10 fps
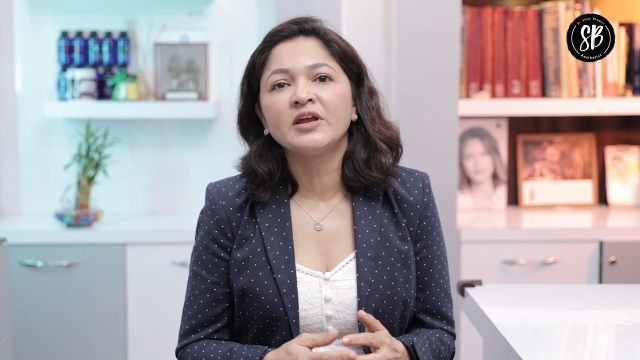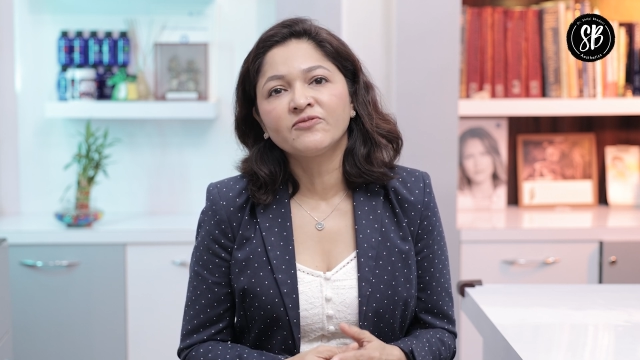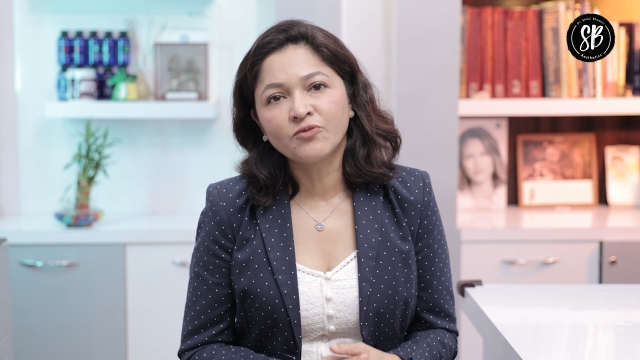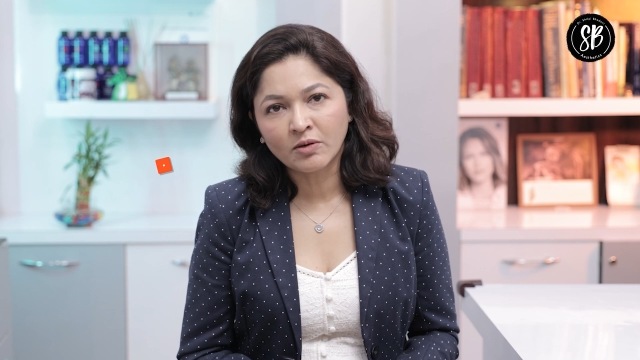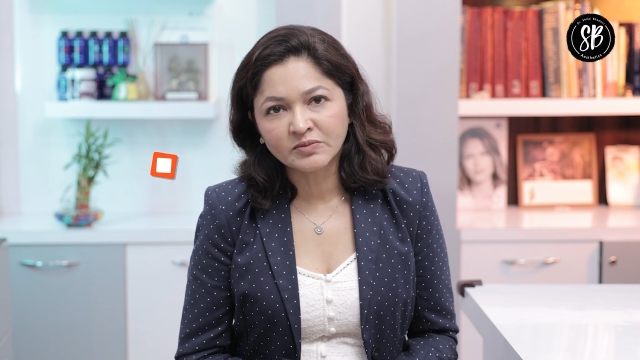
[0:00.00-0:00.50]

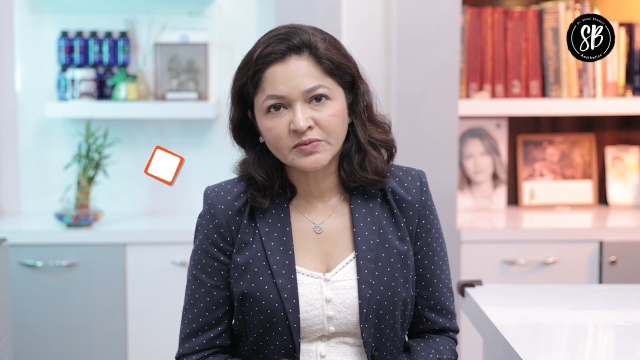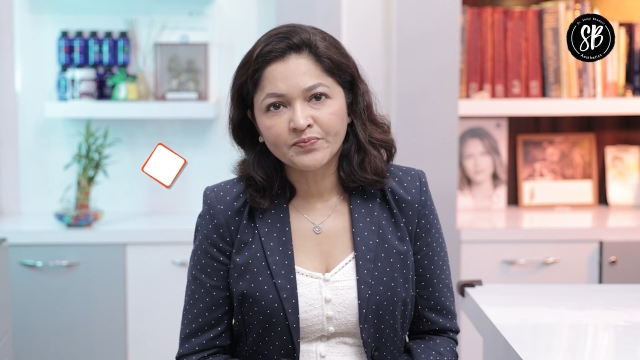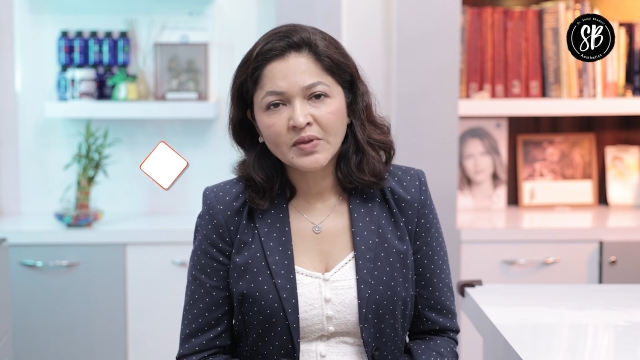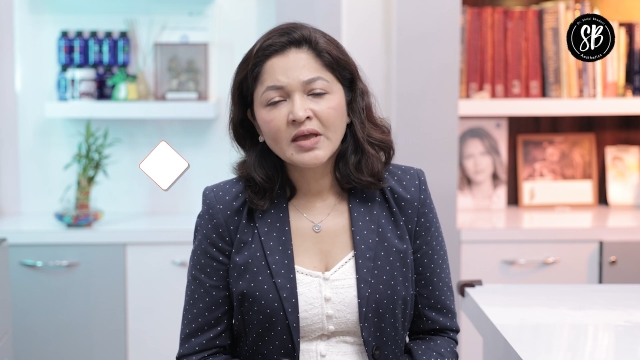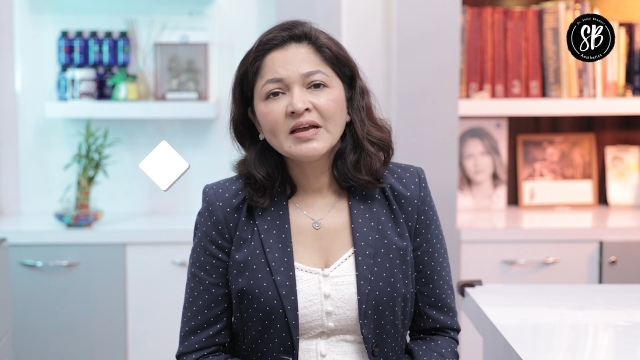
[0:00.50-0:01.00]
it forms.
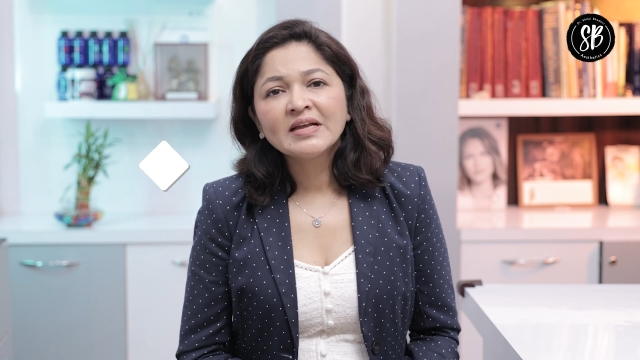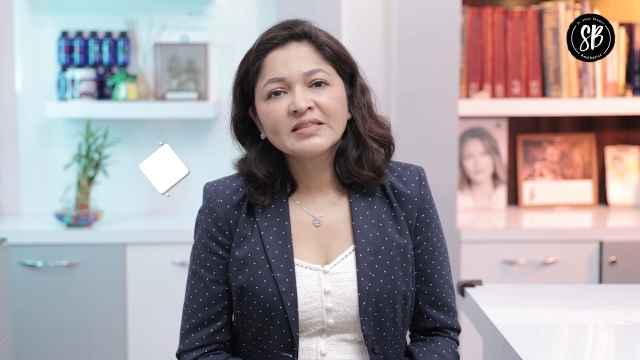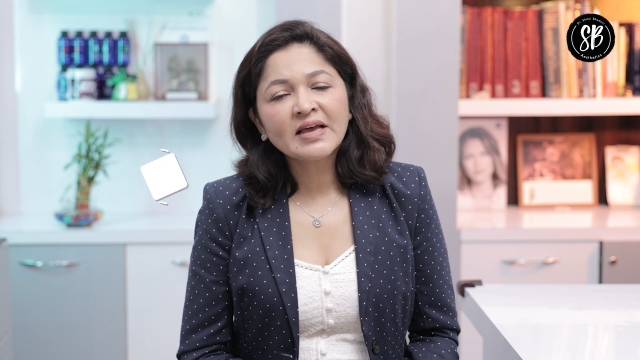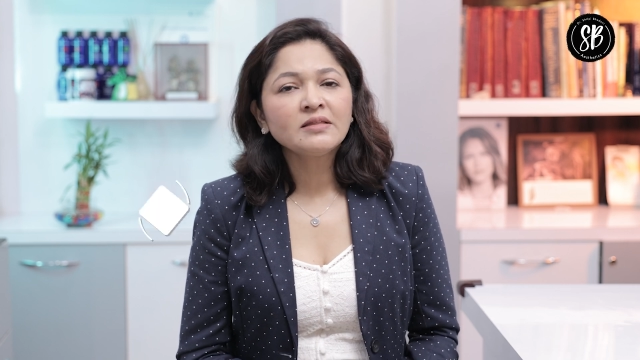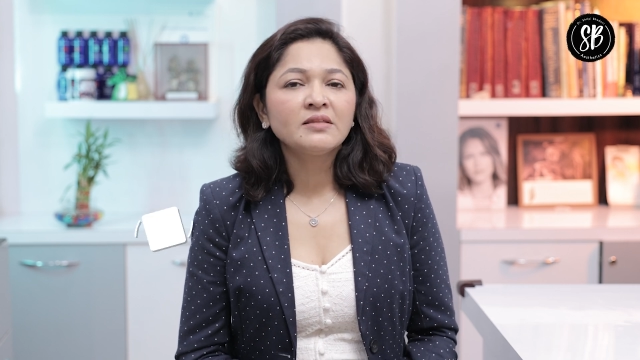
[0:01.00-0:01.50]

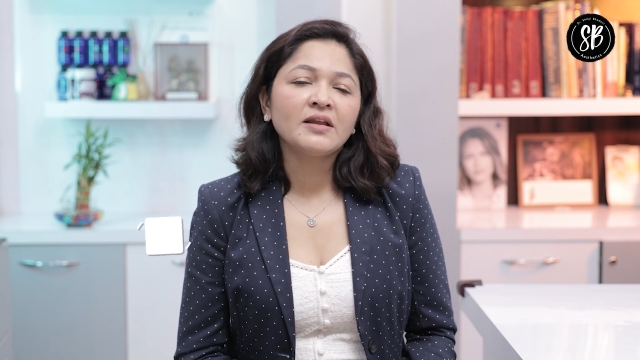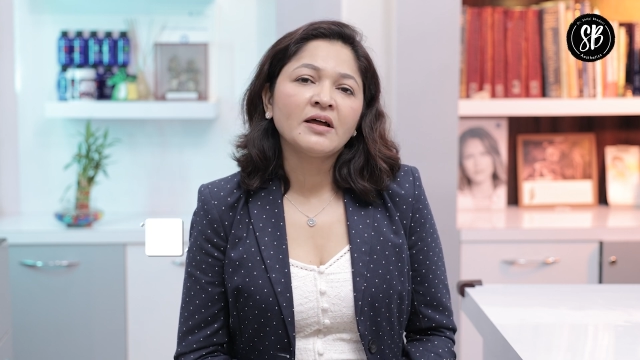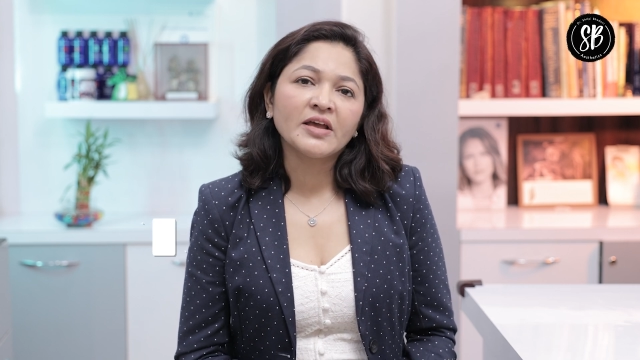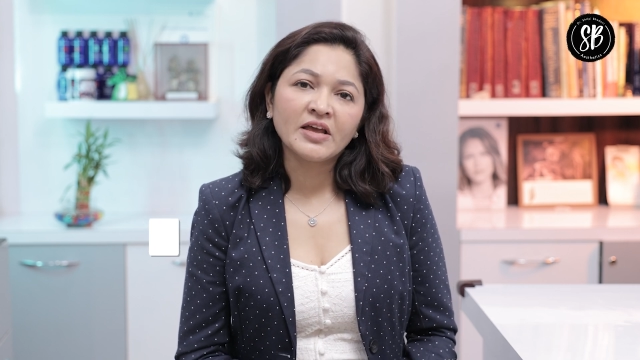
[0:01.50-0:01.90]
Then there are